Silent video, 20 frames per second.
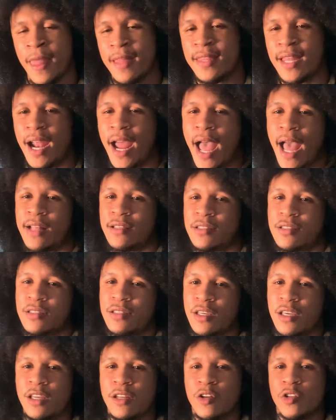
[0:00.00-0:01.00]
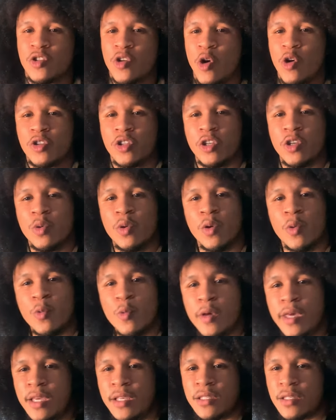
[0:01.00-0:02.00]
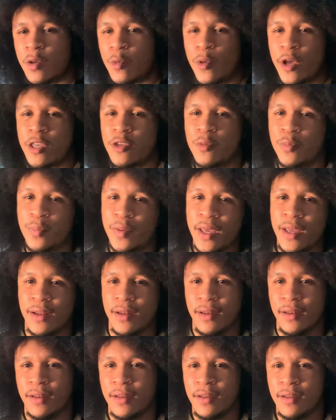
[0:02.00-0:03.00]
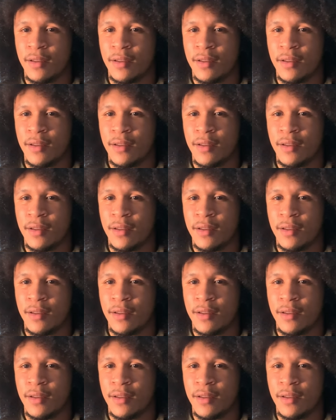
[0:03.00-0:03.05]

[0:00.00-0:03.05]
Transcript: That I hadn't seen or talked to you in weeks. Then where you been?